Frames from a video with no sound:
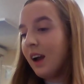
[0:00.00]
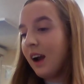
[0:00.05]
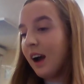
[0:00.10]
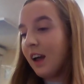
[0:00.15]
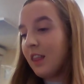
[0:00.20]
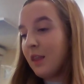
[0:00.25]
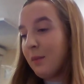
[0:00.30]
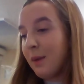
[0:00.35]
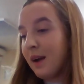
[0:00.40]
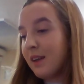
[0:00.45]

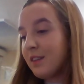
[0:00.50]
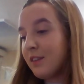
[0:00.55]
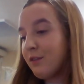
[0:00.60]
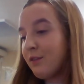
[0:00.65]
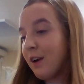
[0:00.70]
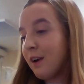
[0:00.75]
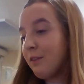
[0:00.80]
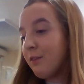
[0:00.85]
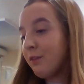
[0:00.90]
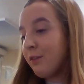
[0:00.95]
And the massive
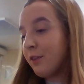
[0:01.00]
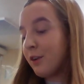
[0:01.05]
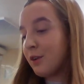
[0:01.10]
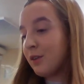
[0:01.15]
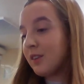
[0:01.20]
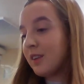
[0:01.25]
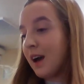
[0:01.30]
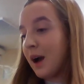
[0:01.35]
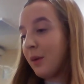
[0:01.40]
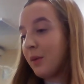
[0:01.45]
round
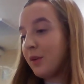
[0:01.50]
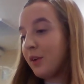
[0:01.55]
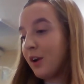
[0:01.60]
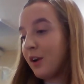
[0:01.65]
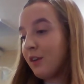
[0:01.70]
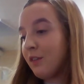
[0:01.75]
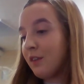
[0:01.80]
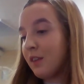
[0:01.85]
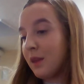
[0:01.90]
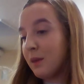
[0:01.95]
fruit towered
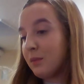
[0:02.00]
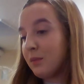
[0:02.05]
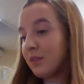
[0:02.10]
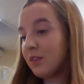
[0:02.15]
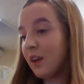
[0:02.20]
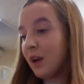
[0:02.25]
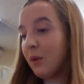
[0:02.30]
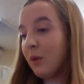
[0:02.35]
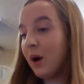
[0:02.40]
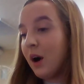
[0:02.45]
over them
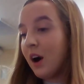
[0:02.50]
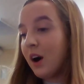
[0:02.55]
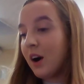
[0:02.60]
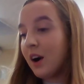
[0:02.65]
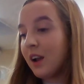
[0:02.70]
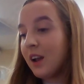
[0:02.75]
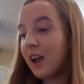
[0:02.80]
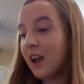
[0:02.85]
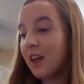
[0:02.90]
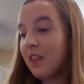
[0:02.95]
so
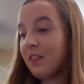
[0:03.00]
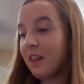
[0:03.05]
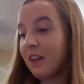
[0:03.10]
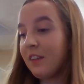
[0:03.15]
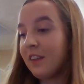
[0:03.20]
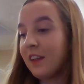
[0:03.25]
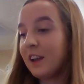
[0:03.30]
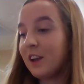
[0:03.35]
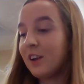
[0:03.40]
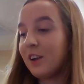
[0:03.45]
high
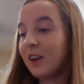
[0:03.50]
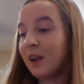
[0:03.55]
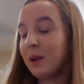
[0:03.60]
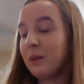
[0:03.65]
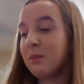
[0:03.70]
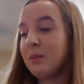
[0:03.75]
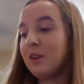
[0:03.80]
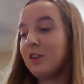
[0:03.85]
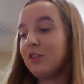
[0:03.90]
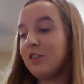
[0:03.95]
that they looked
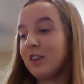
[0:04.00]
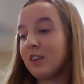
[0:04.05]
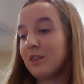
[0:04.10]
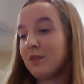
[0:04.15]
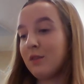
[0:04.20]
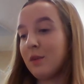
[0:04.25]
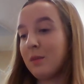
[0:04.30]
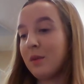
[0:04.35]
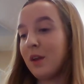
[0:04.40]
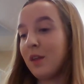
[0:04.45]
like midgets
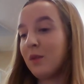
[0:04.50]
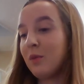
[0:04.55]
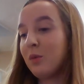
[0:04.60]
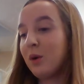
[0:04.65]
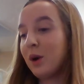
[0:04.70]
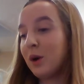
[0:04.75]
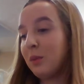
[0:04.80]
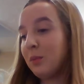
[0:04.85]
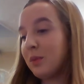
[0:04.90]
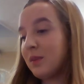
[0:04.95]
from another
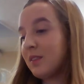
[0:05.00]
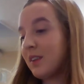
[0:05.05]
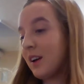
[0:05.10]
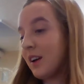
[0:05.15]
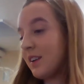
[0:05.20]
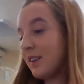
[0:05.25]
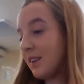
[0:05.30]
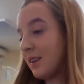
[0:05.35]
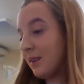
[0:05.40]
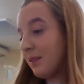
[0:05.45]
world
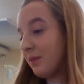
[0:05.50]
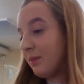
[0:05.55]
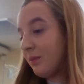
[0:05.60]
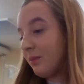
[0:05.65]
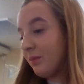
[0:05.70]
beside it.